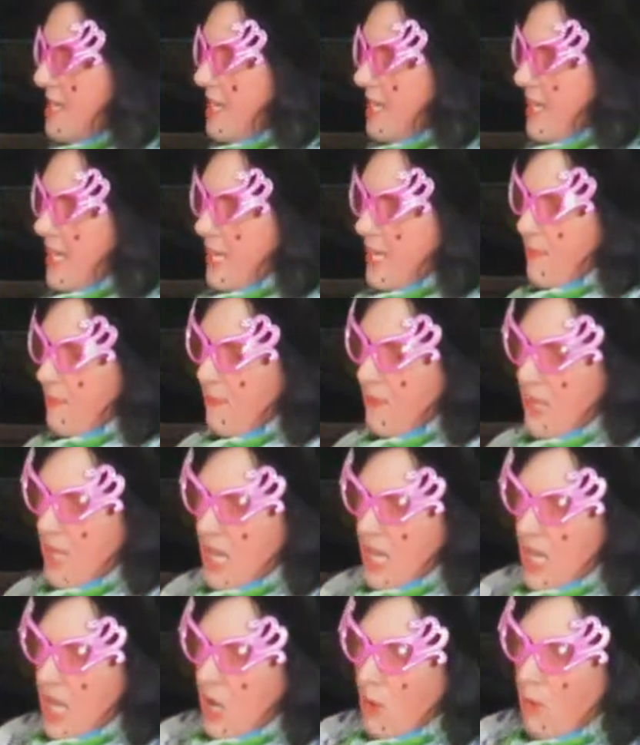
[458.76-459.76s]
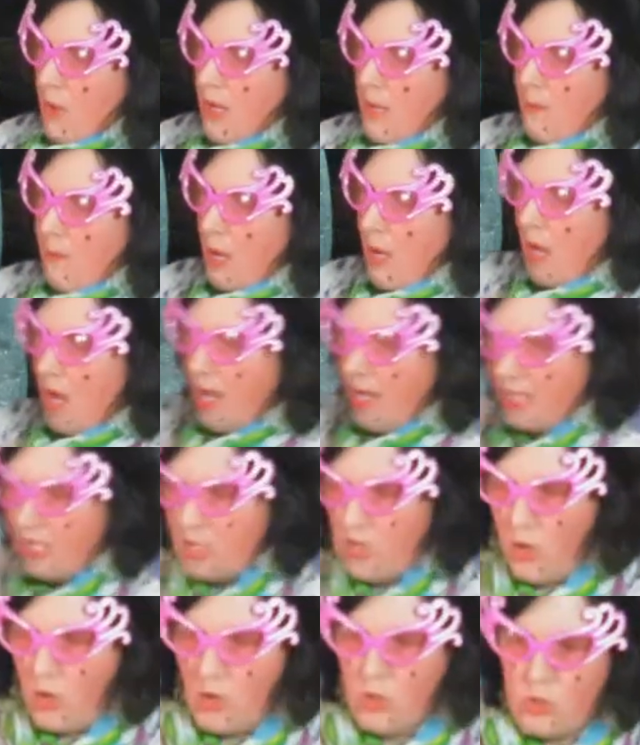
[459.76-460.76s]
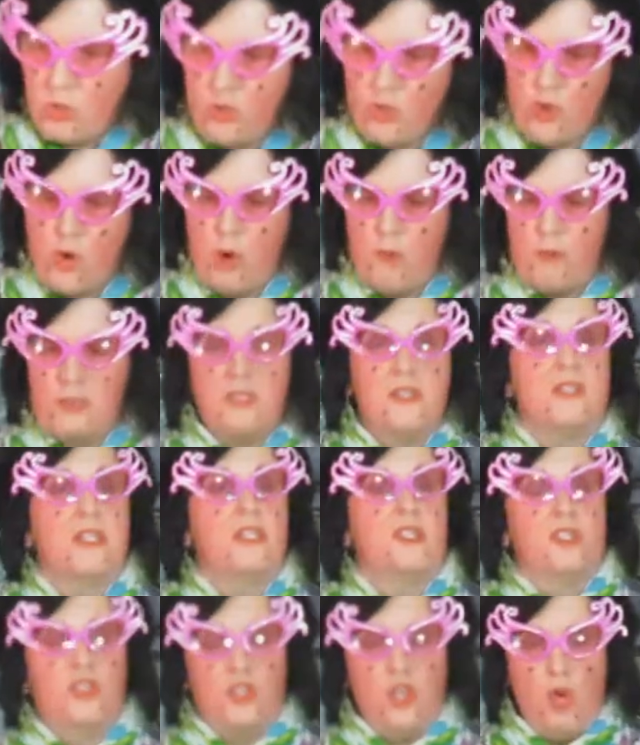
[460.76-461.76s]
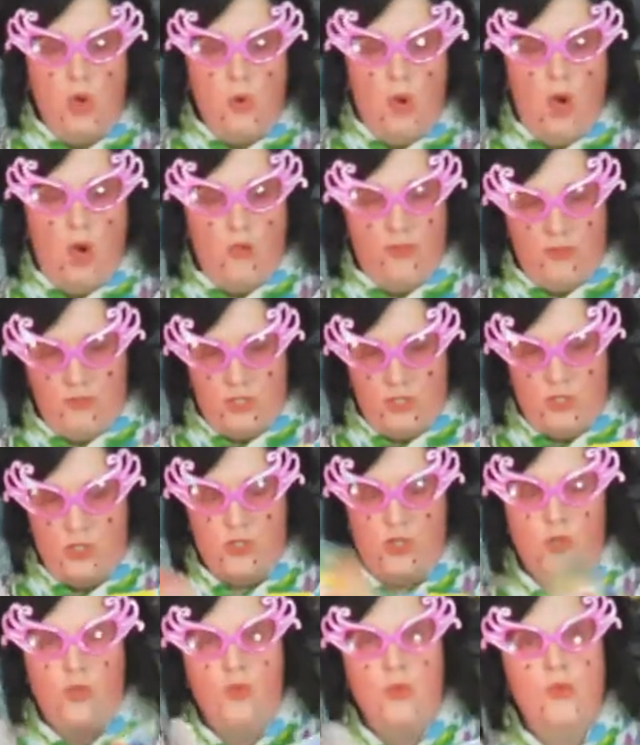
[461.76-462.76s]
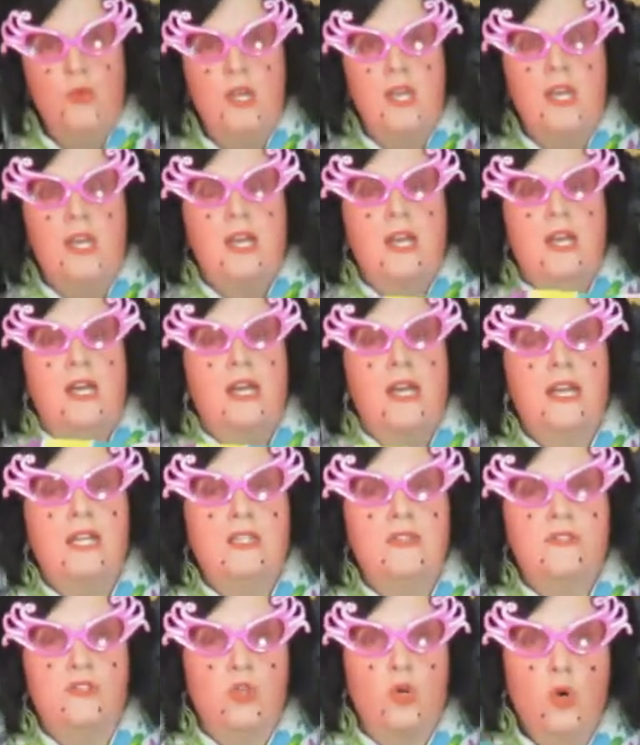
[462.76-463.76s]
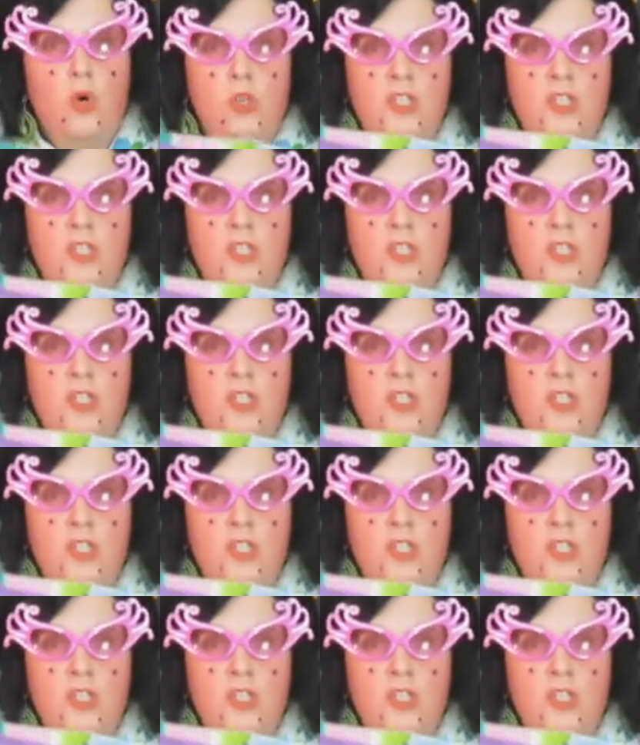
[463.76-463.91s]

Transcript: Stinky. Well, a pine cone dropped, as they so often do, and of